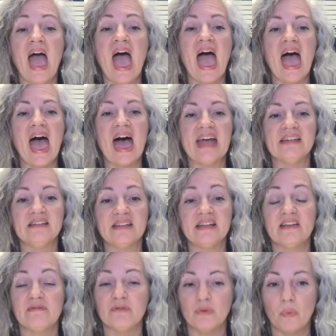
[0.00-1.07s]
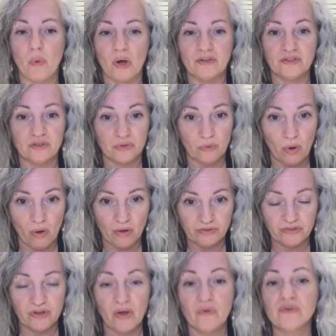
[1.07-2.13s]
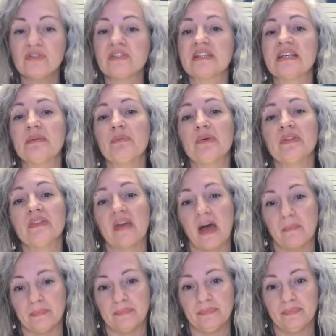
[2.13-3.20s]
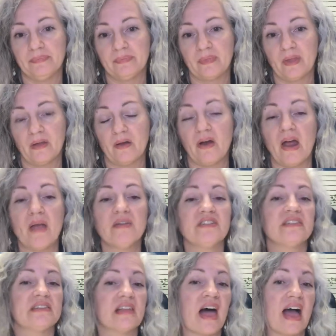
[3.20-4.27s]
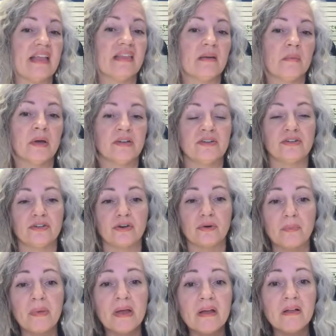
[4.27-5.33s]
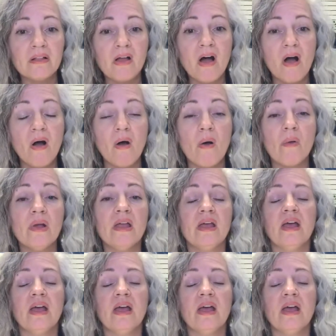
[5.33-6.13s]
And if you want to also sleep with them, all right, slide them under your pillow.